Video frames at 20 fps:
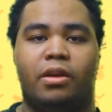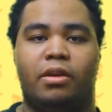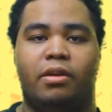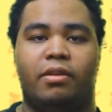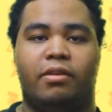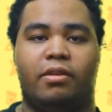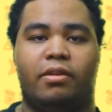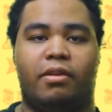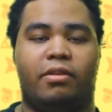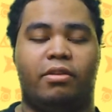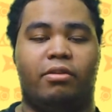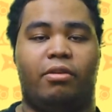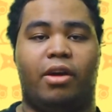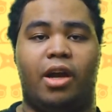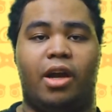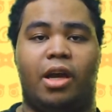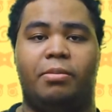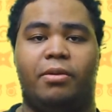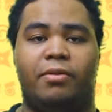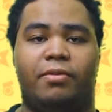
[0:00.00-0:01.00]

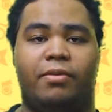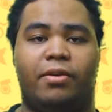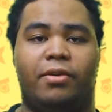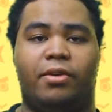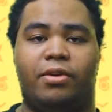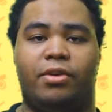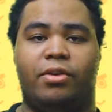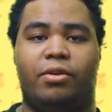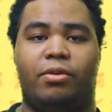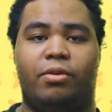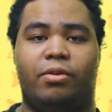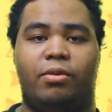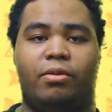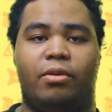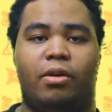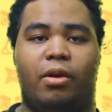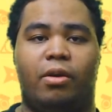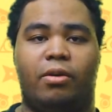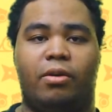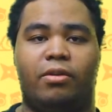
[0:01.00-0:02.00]
subscribe if you're new.
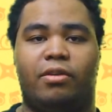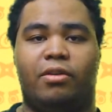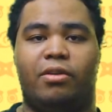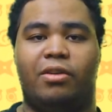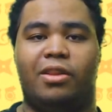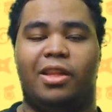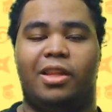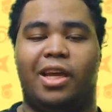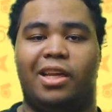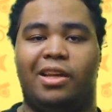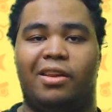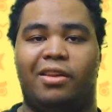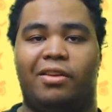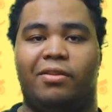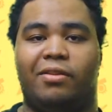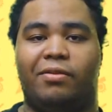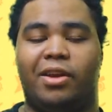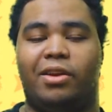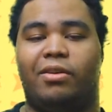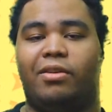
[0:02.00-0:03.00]
Also like
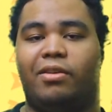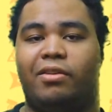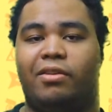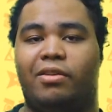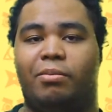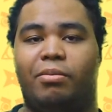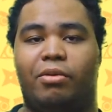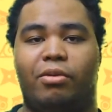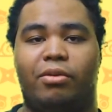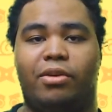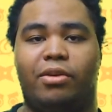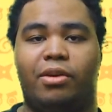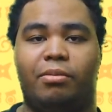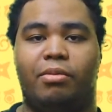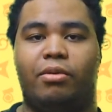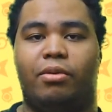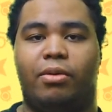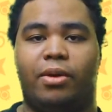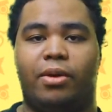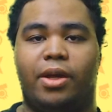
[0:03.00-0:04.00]
this video to support your
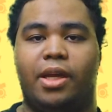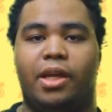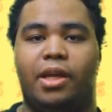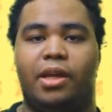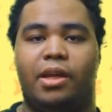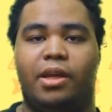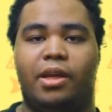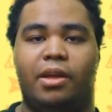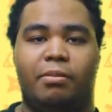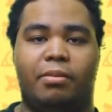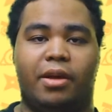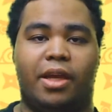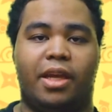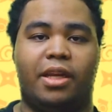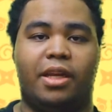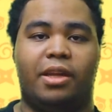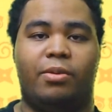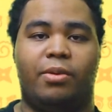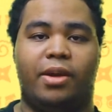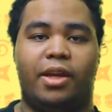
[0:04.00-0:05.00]
boy. But
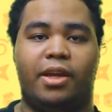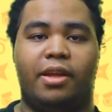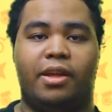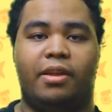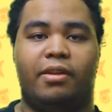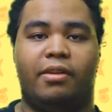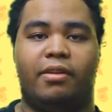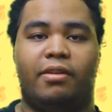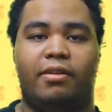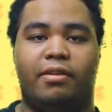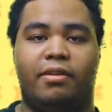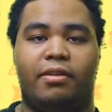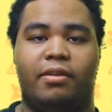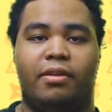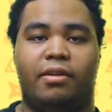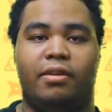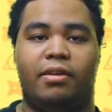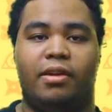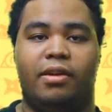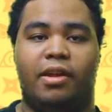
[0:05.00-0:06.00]
anyways,
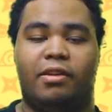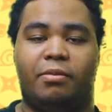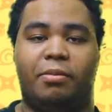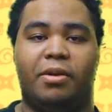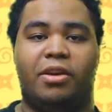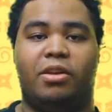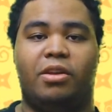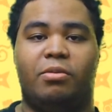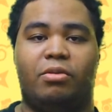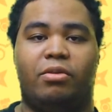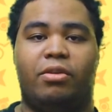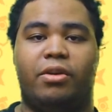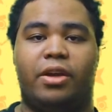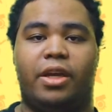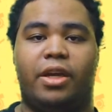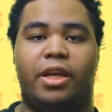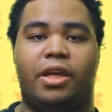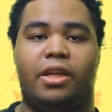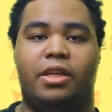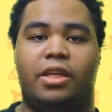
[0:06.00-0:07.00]
it's been your
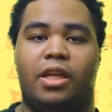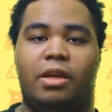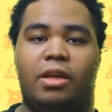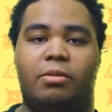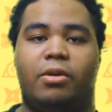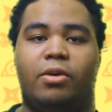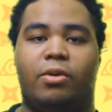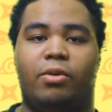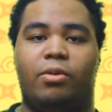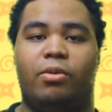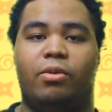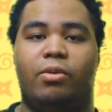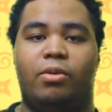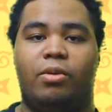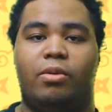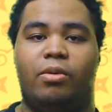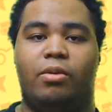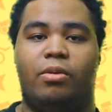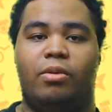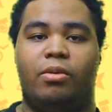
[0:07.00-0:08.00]
boy Debo.
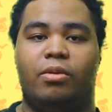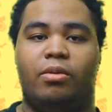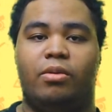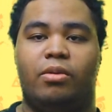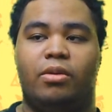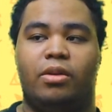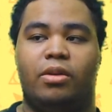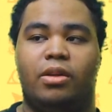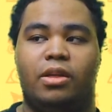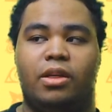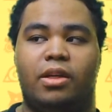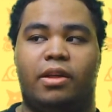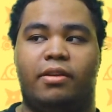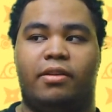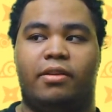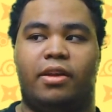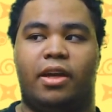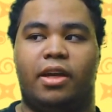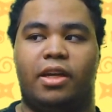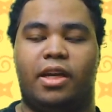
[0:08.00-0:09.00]
I
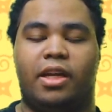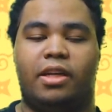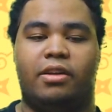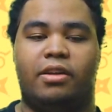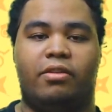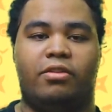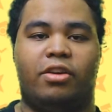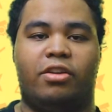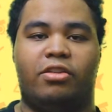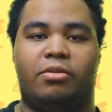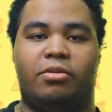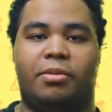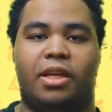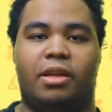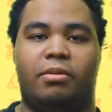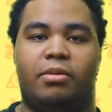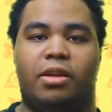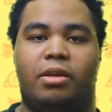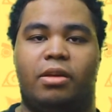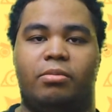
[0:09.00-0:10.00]
kind of just changed my
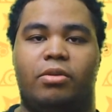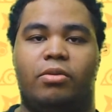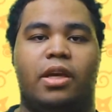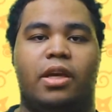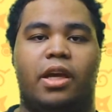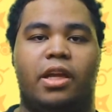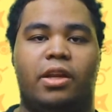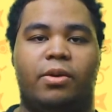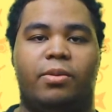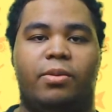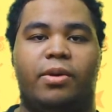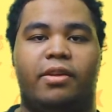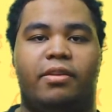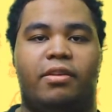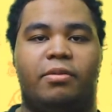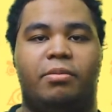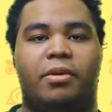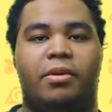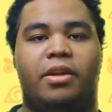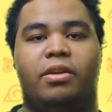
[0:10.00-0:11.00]
name, Devo. Anyways,
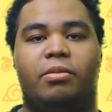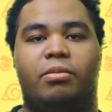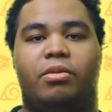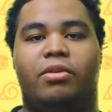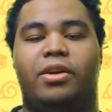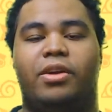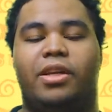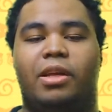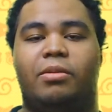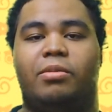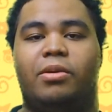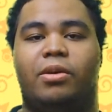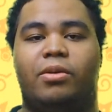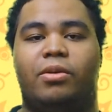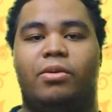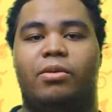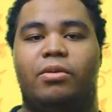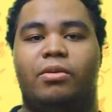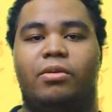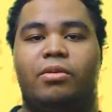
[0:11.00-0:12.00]
it's been your boy
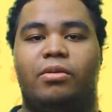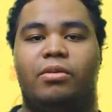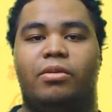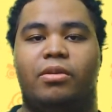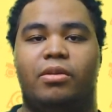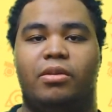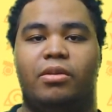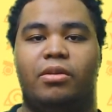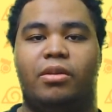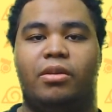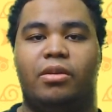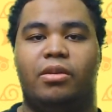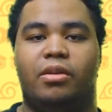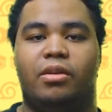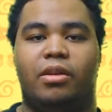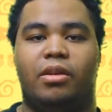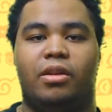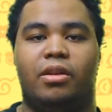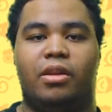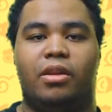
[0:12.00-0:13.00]
Devo.
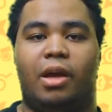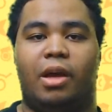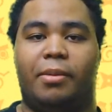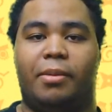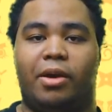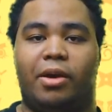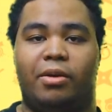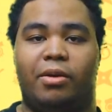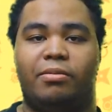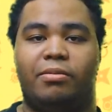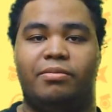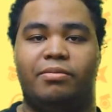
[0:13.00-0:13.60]
I'm out.